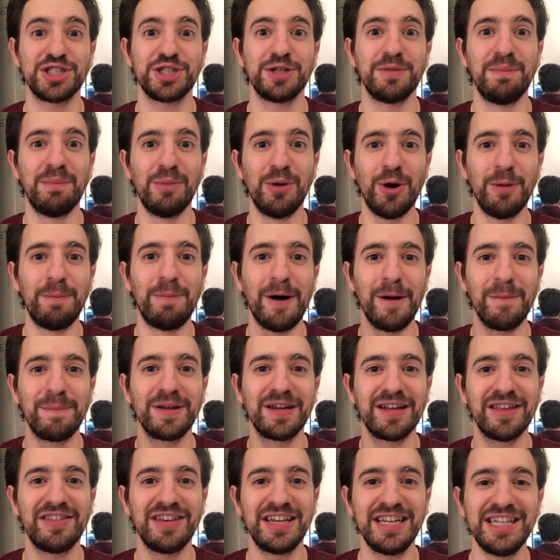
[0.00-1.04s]
The more
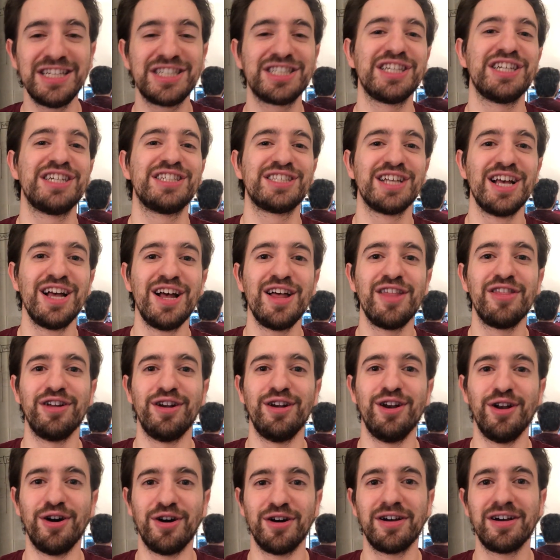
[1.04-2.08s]
popular the niche is, the
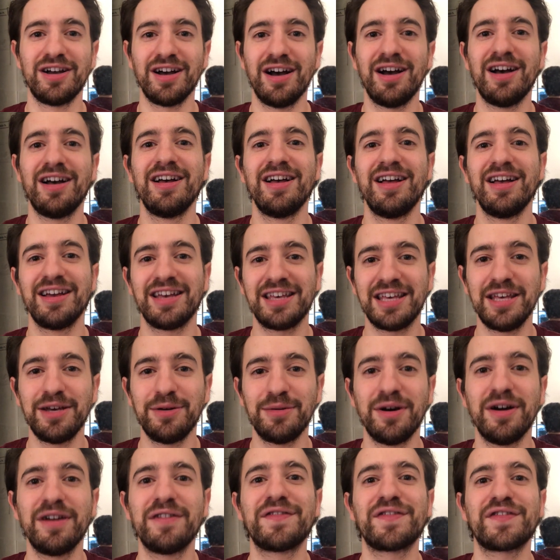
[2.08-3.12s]
longer
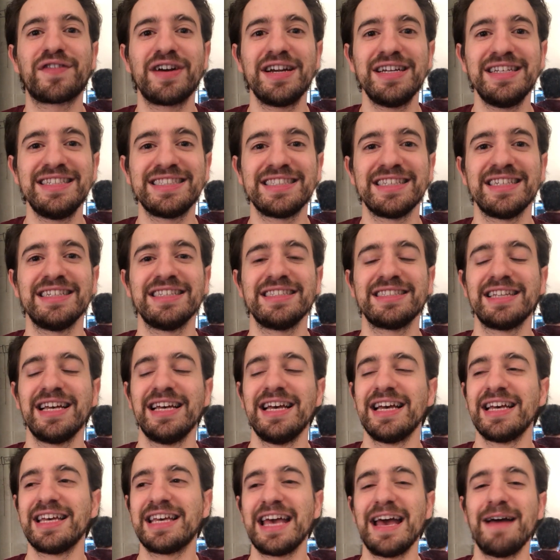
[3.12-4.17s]
keyword phrases
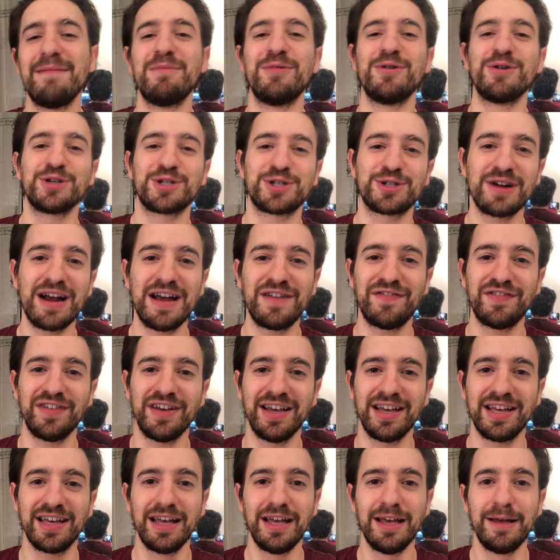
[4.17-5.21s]
get more
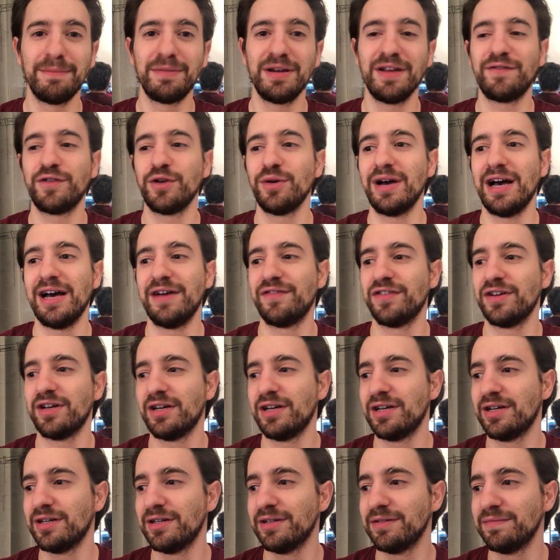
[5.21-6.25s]
traffic. But if you have
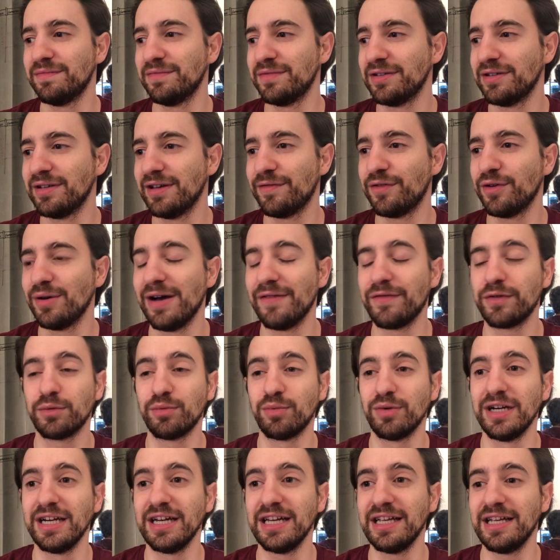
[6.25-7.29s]
a
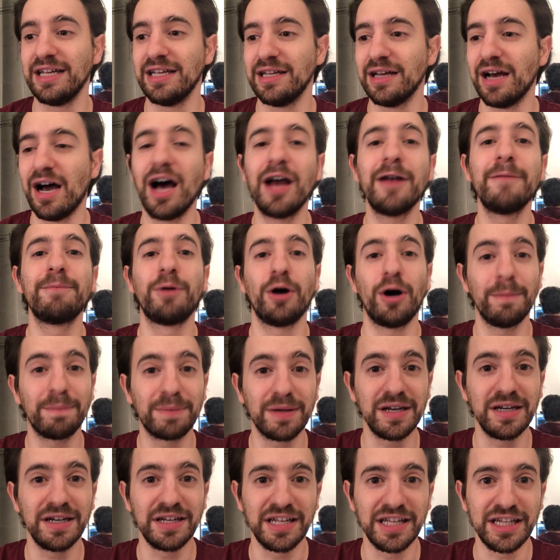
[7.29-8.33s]
really
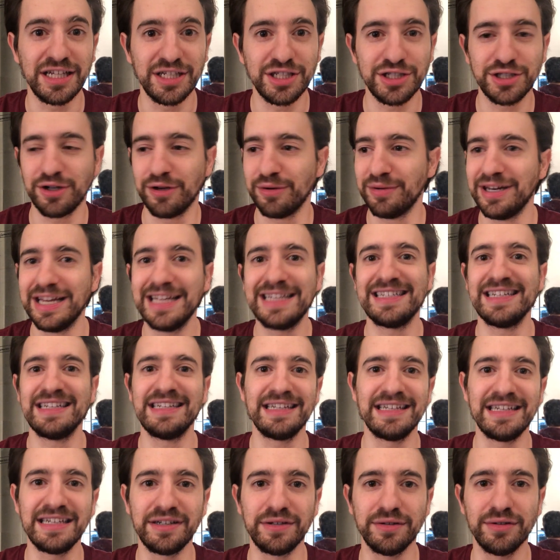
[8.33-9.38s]
unpopular niche, knitting
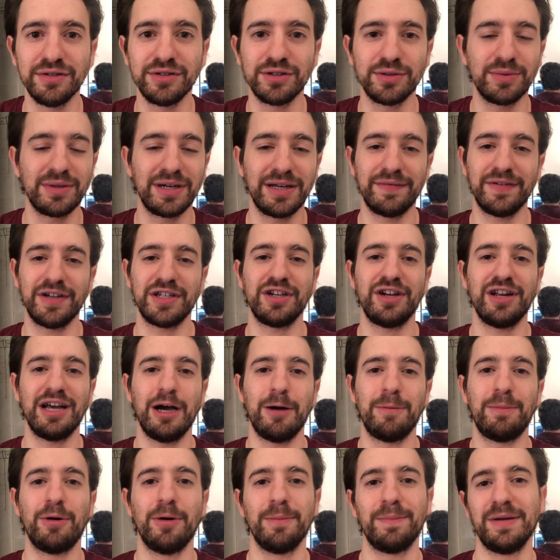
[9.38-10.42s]
needles or whatever, I don't know
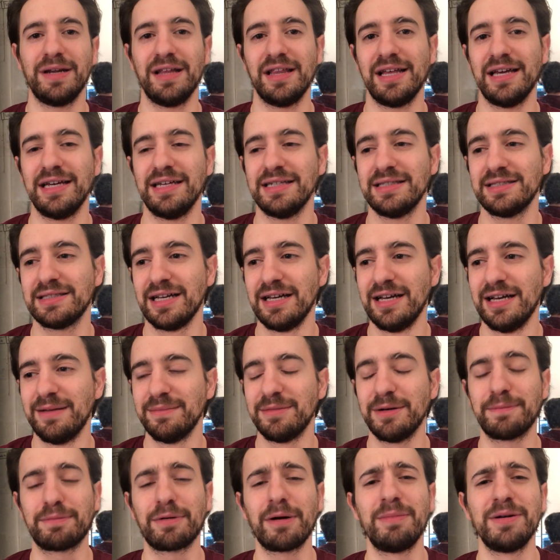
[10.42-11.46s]
how popular that is,
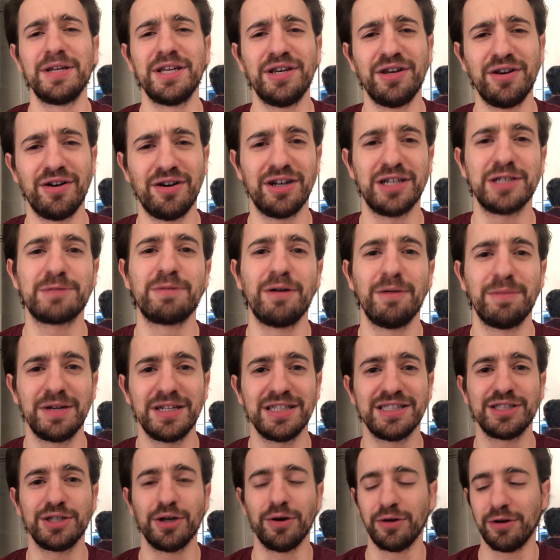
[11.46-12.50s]
but probably not as popular
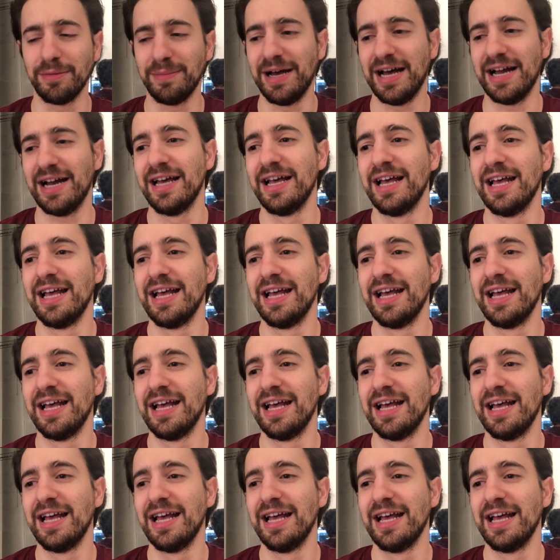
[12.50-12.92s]
as yoga mat.